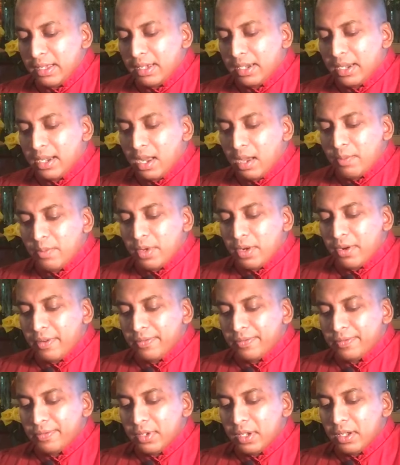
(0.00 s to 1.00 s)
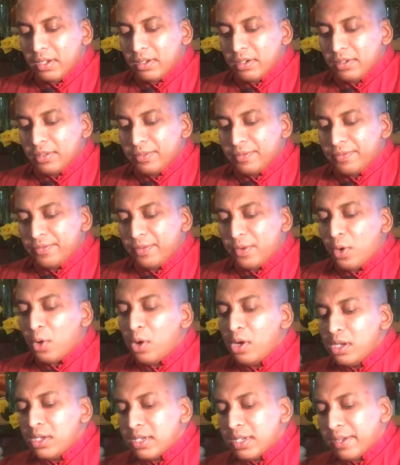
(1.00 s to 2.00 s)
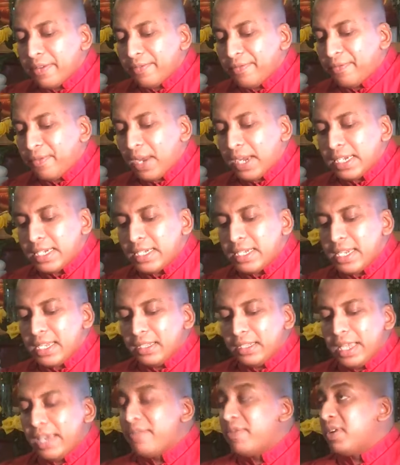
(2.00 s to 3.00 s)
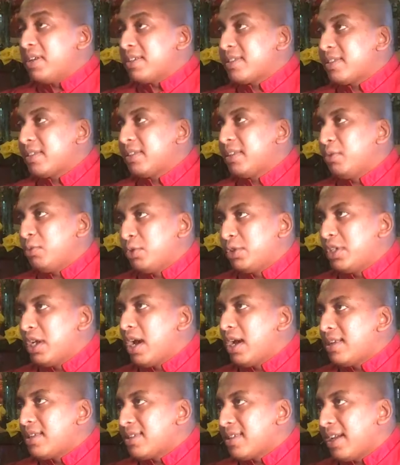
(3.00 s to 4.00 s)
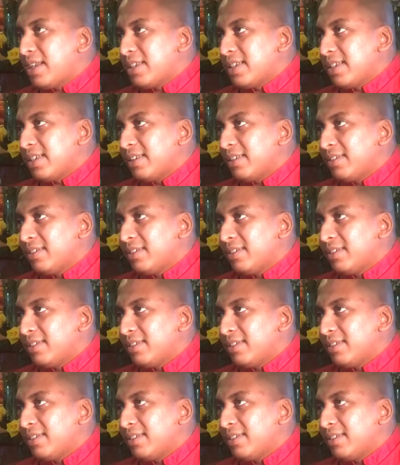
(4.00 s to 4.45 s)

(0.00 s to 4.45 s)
a number of fault finding devas, Ujjhānasanni,